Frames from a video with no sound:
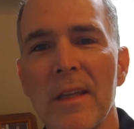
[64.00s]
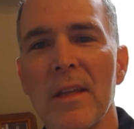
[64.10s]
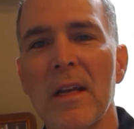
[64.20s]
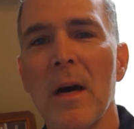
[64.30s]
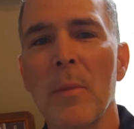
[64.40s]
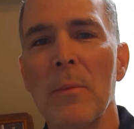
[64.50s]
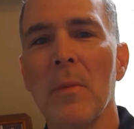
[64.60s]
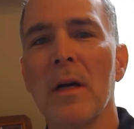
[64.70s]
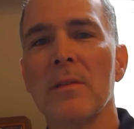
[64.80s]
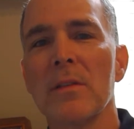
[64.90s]
in the coming
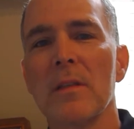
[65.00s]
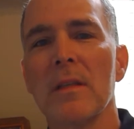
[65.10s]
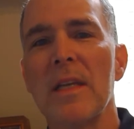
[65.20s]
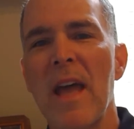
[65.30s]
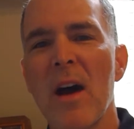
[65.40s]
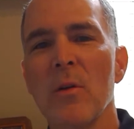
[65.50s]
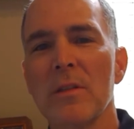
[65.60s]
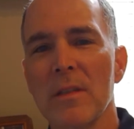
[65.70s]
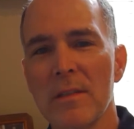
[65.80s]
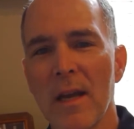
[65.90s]
months, now
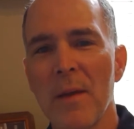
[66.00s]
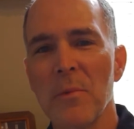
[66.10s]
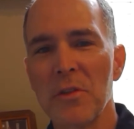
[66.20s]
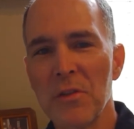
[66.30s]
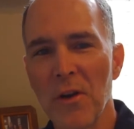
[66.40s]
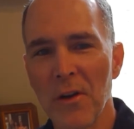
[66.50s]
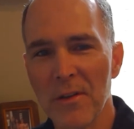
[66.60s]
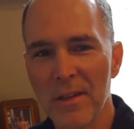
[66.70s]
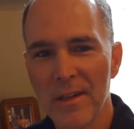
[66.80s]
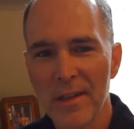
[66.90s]
is the time to
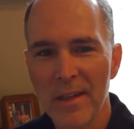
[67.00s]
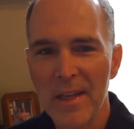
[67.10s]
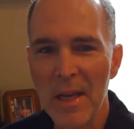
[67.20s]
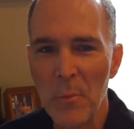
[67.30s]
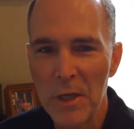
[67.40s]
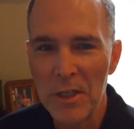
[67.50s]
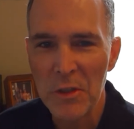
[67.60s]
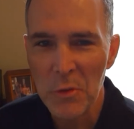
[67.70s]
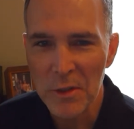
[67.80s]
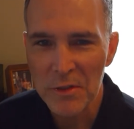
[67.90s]
start. And we can
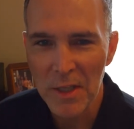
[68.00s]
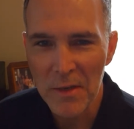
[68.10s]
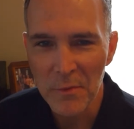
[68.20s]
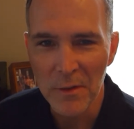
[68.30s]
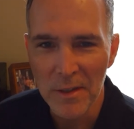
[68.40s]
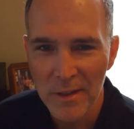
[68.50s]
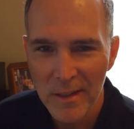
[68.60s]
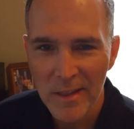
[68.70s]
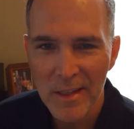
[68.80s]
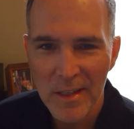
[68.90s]
do it safely,
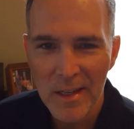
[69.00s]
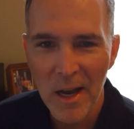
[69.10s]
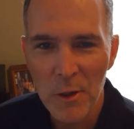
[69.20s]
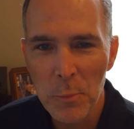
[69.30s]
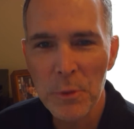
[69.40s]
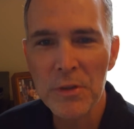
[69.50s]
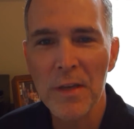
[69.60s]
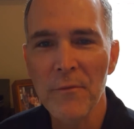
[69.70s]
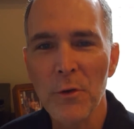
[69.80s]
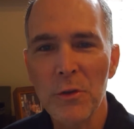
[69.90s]

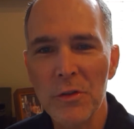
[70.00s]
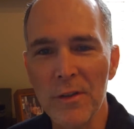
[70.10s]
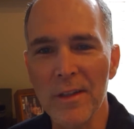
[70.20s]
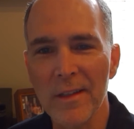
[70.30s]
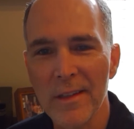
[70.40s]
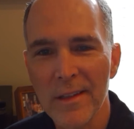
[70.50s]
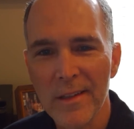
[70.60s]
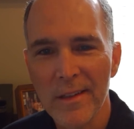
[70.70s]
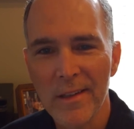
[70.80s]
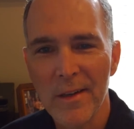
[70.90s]
100% virtually,
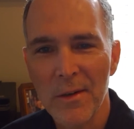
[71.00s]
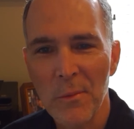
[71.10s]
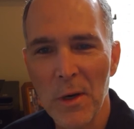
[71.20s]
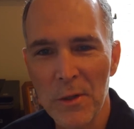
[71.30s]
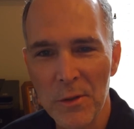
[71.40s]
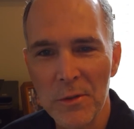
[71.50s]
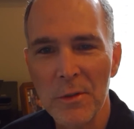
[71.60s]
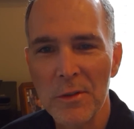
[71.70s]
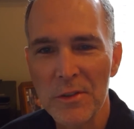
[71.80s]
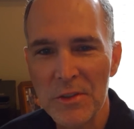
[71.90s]
while
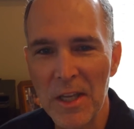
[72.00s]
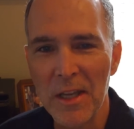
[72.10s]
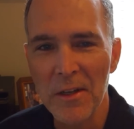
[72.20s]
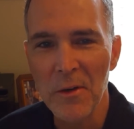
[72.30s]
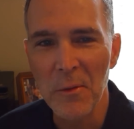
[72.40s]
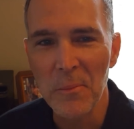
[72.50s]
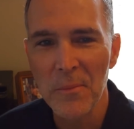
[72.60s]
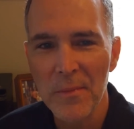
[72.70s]
you stay at home.